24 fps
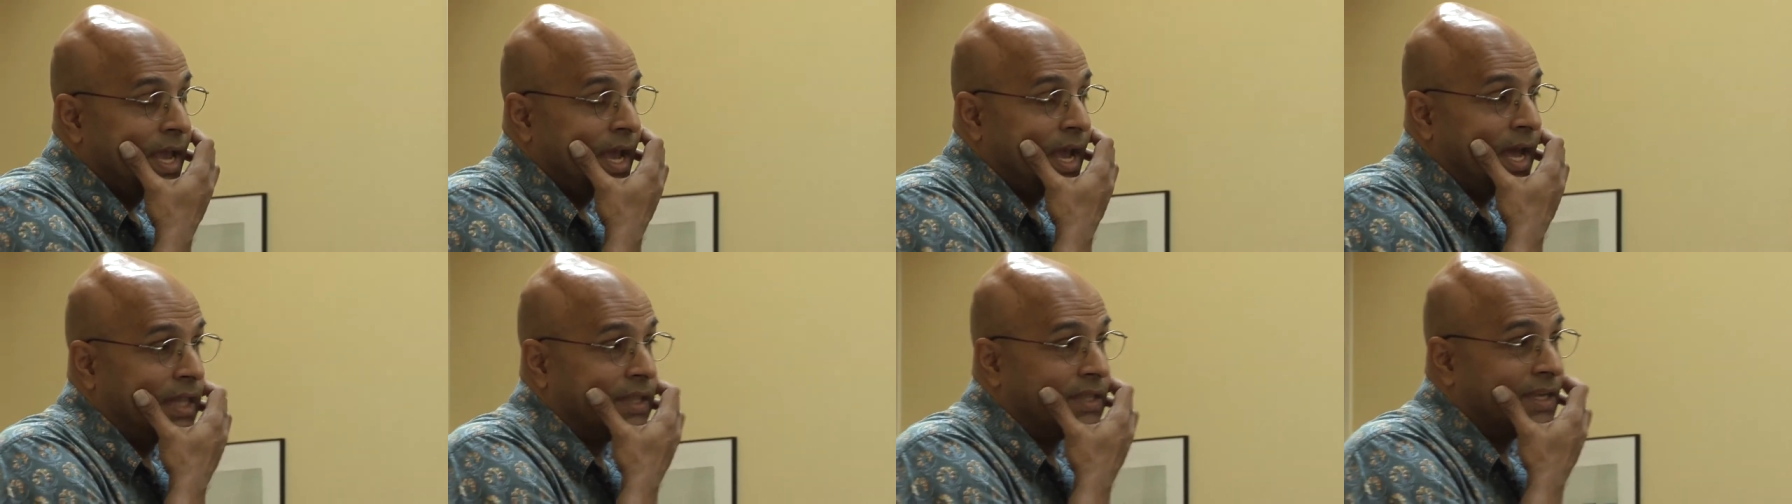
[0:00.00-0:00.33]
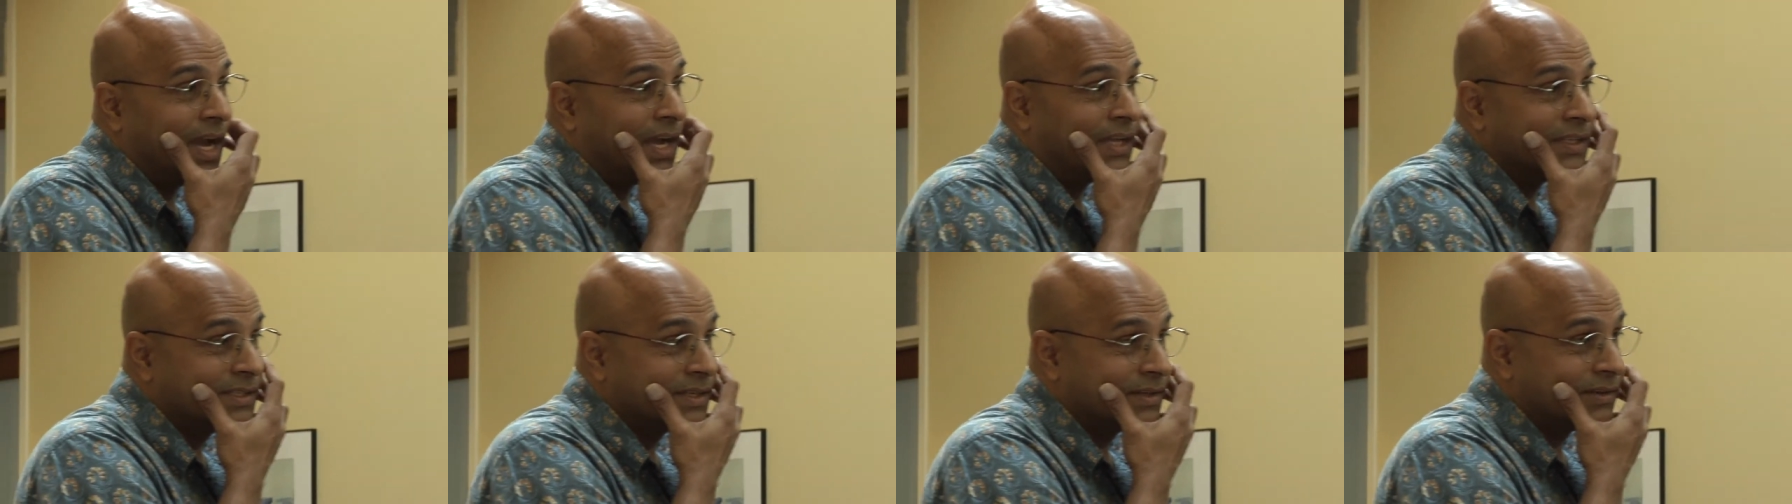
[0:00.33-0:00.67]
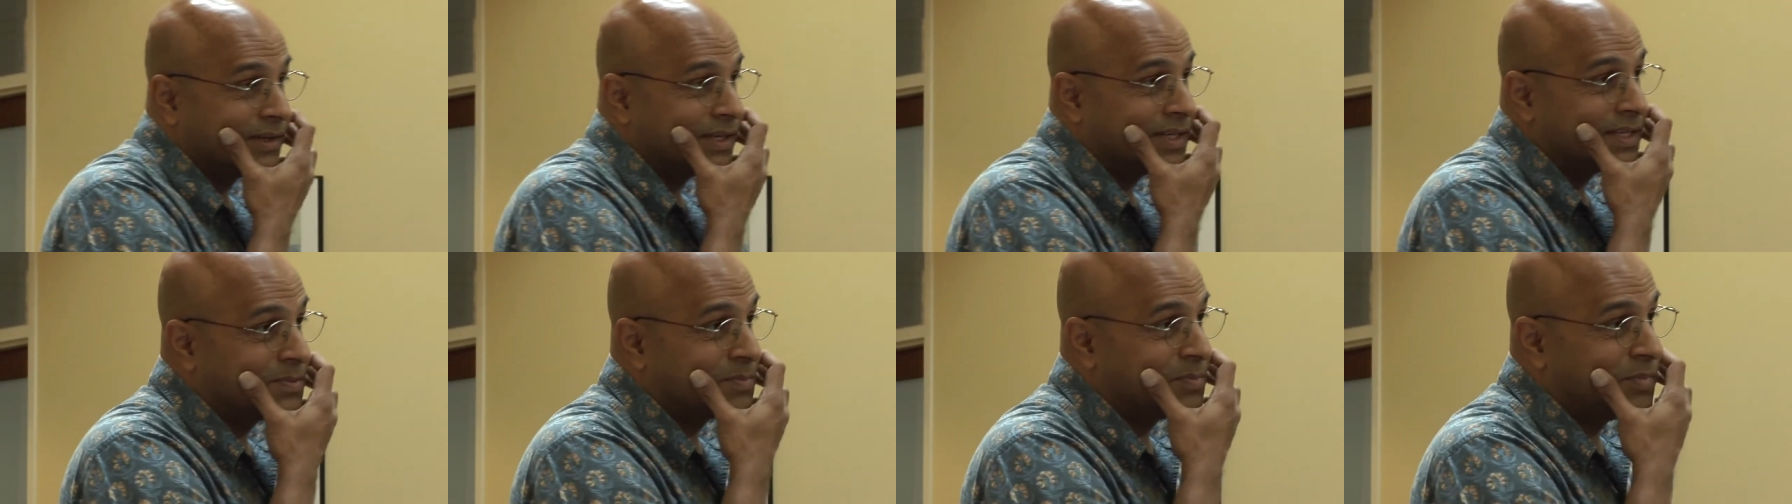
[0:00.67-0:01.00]
And the
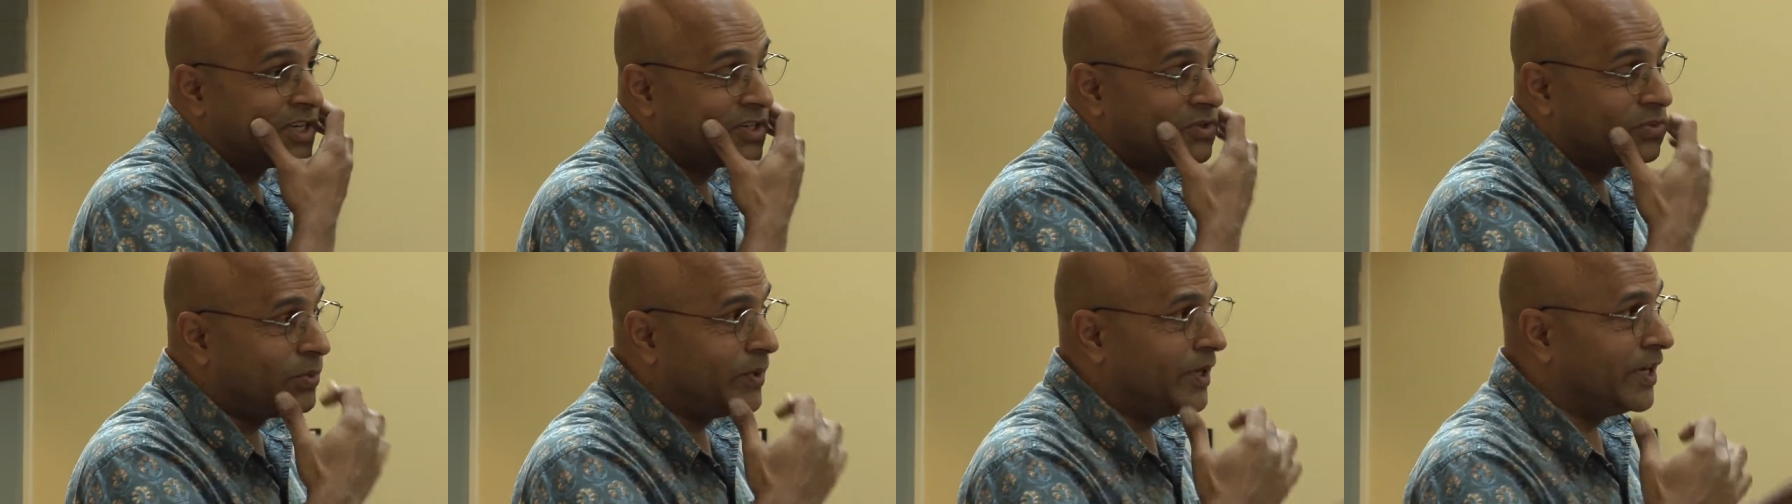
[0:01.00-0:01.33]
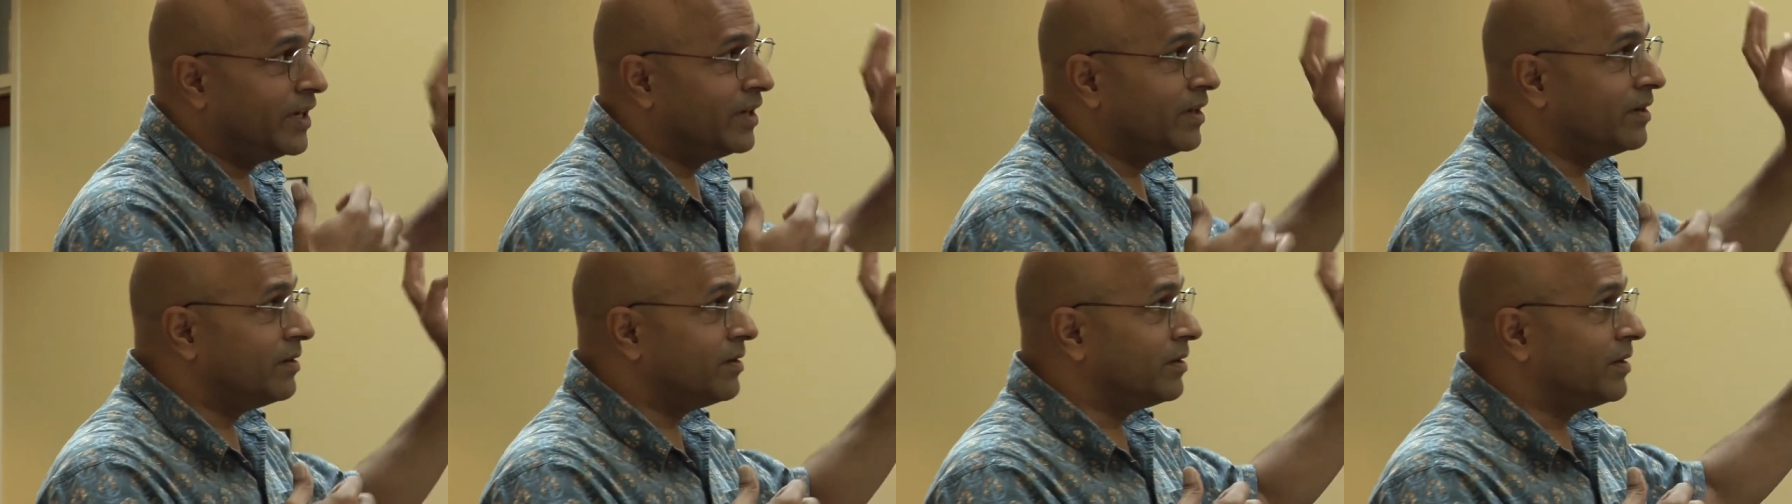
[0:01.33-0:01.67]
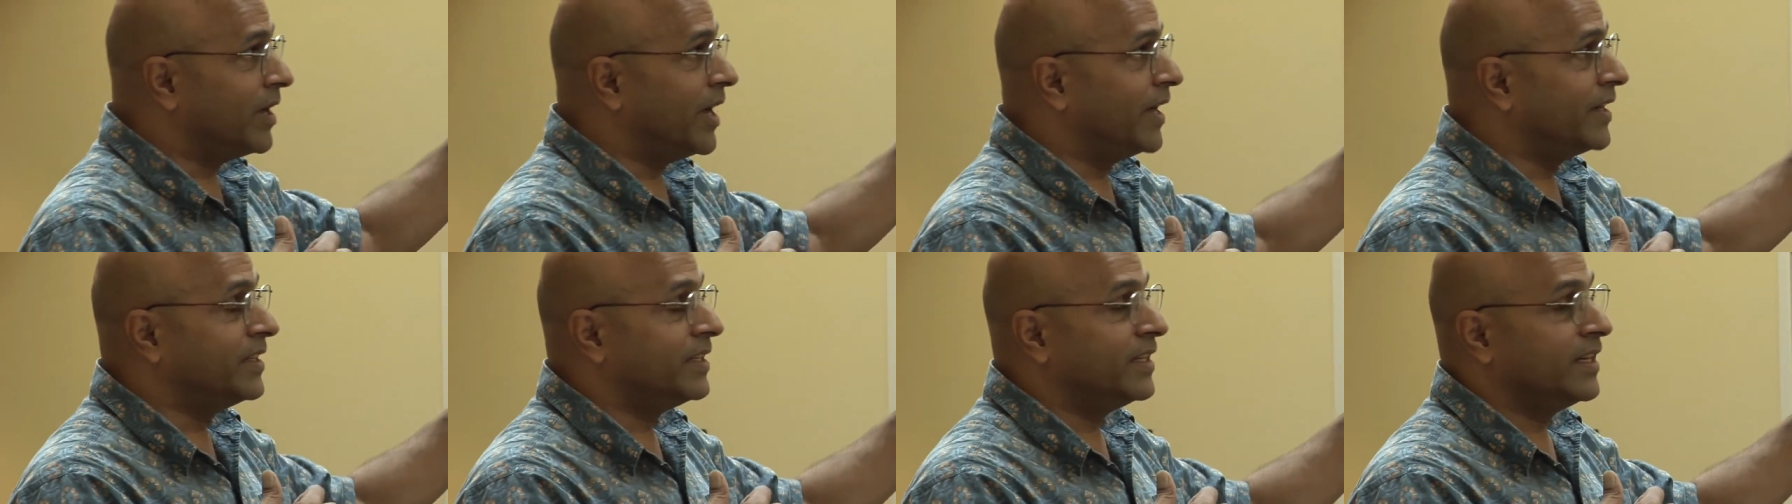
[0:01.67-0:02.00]
answer is between
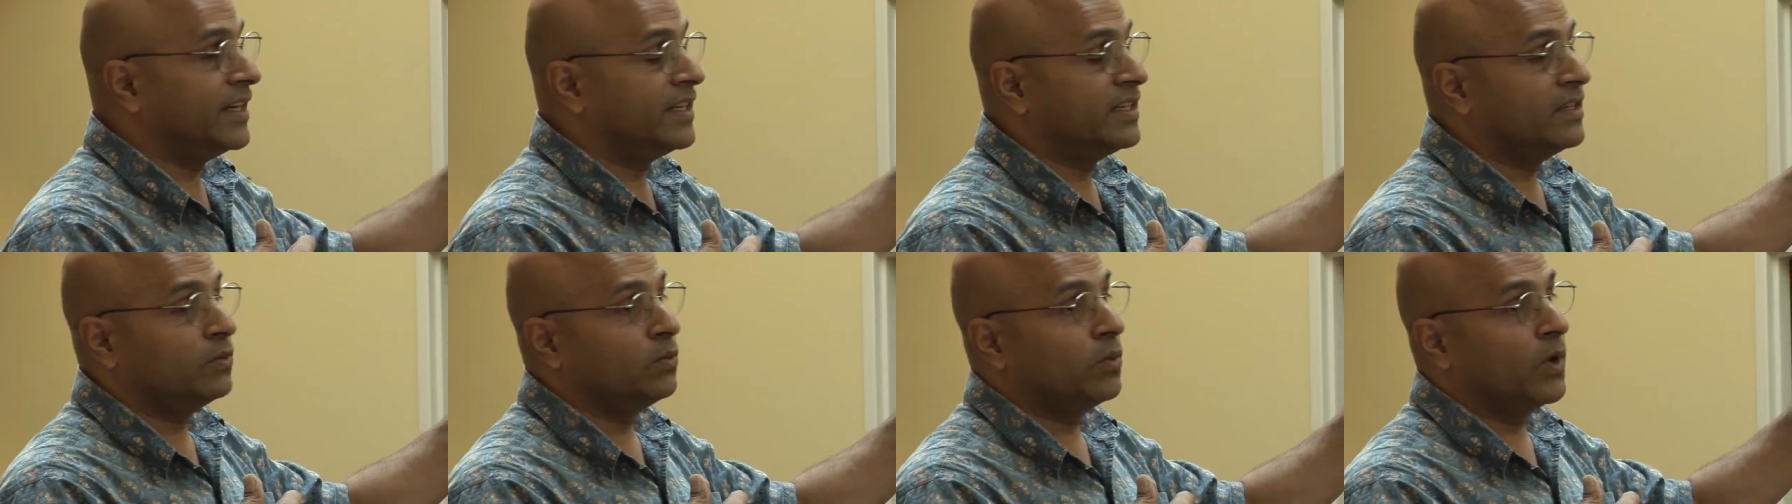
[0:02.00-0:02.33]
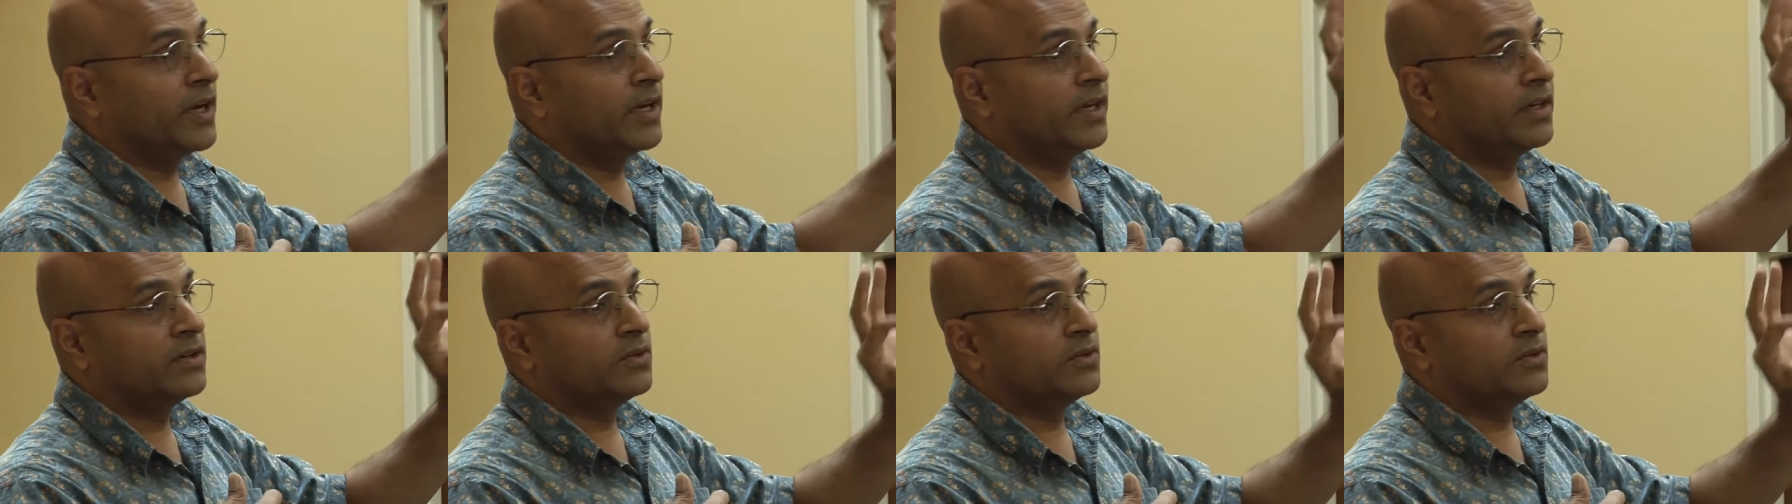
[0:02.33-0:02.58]
1981